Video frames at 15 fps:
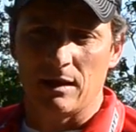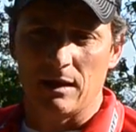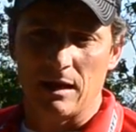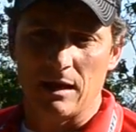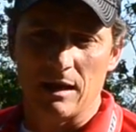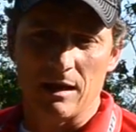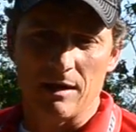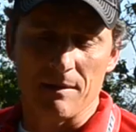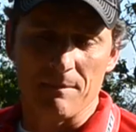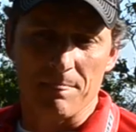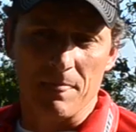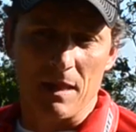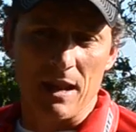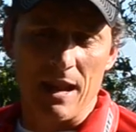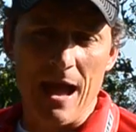
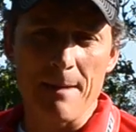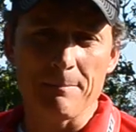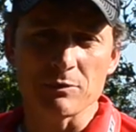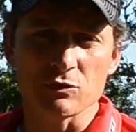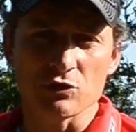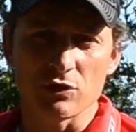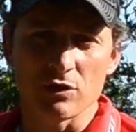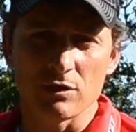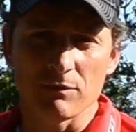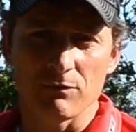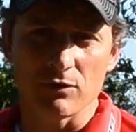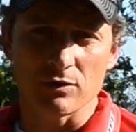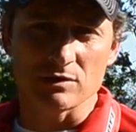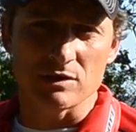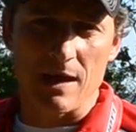An aperture,
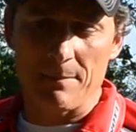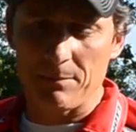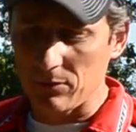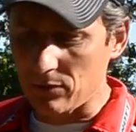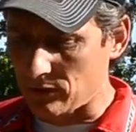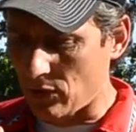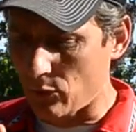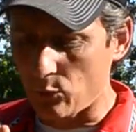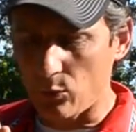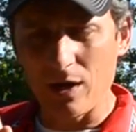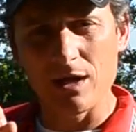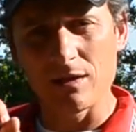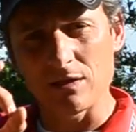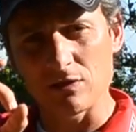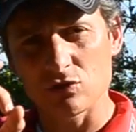for example, a
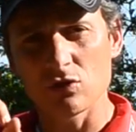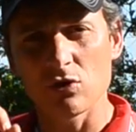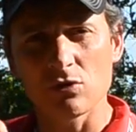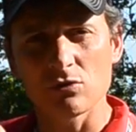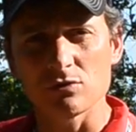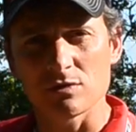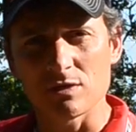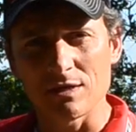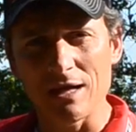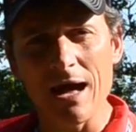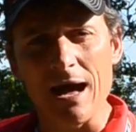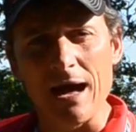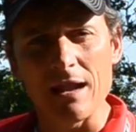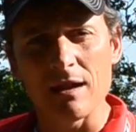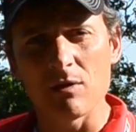ring that circles the
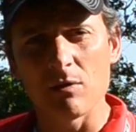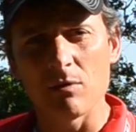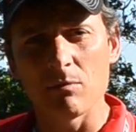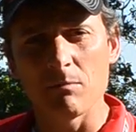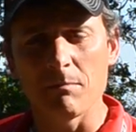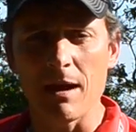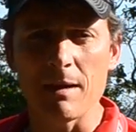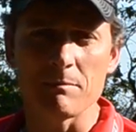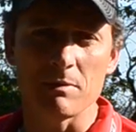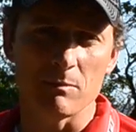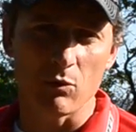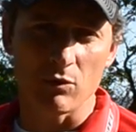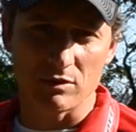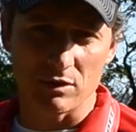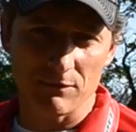dot, might be
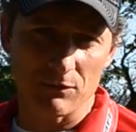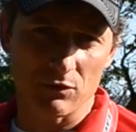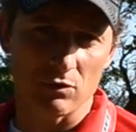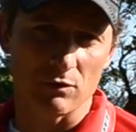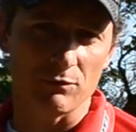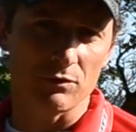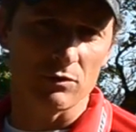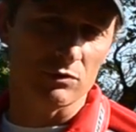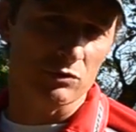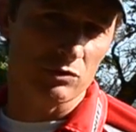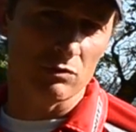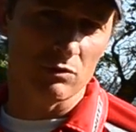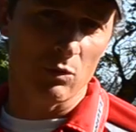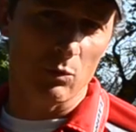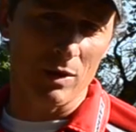more difficult for you to
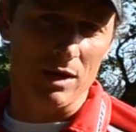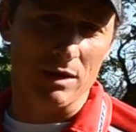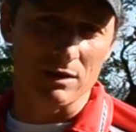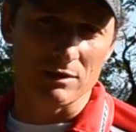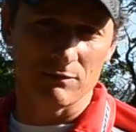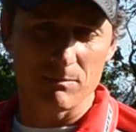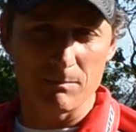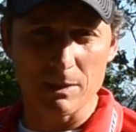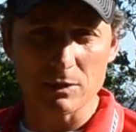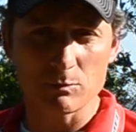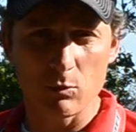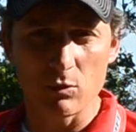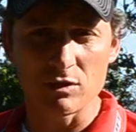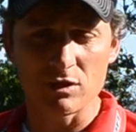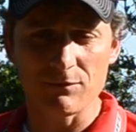shoot in the wind. It's much
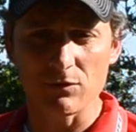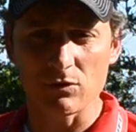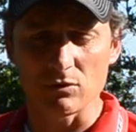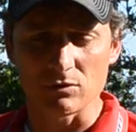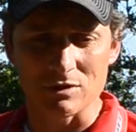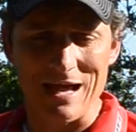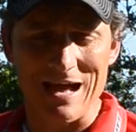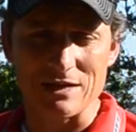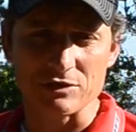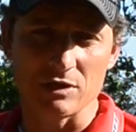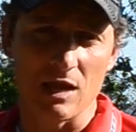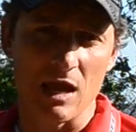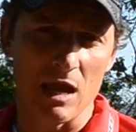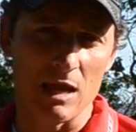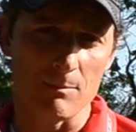more difficult to
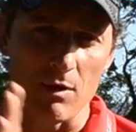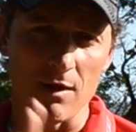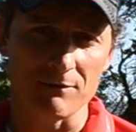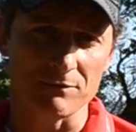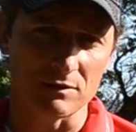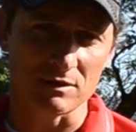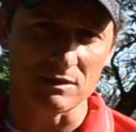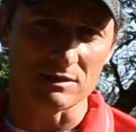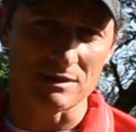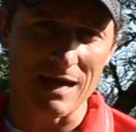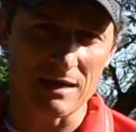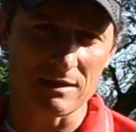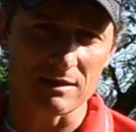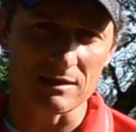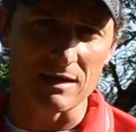actually aim off to the
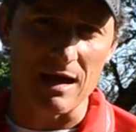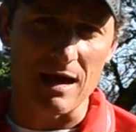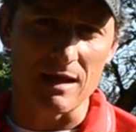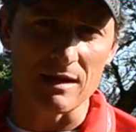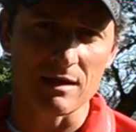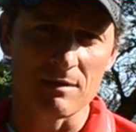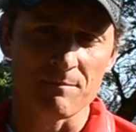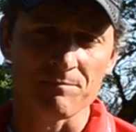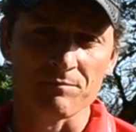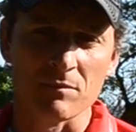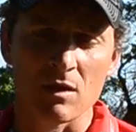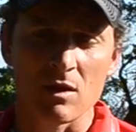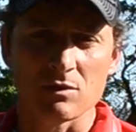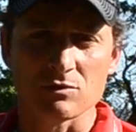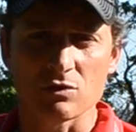side of the dot,
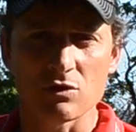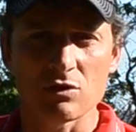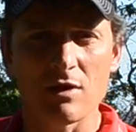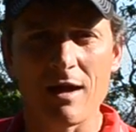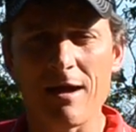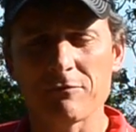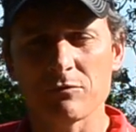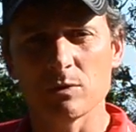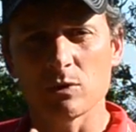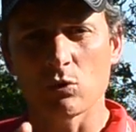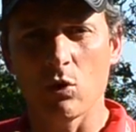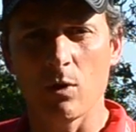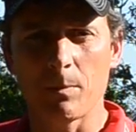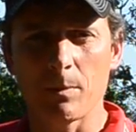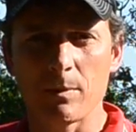so you'll have to
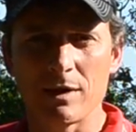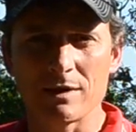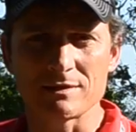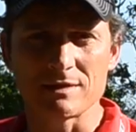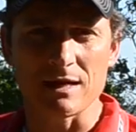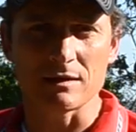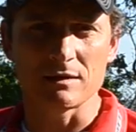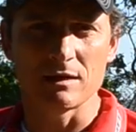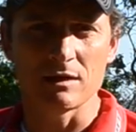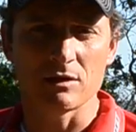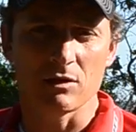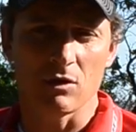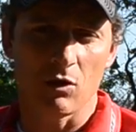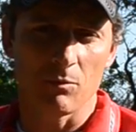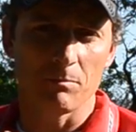incorporate a technique
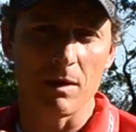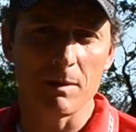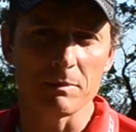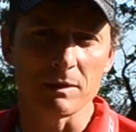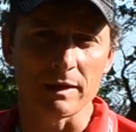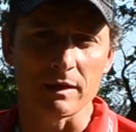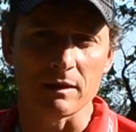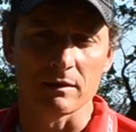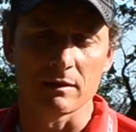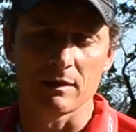called bubbling.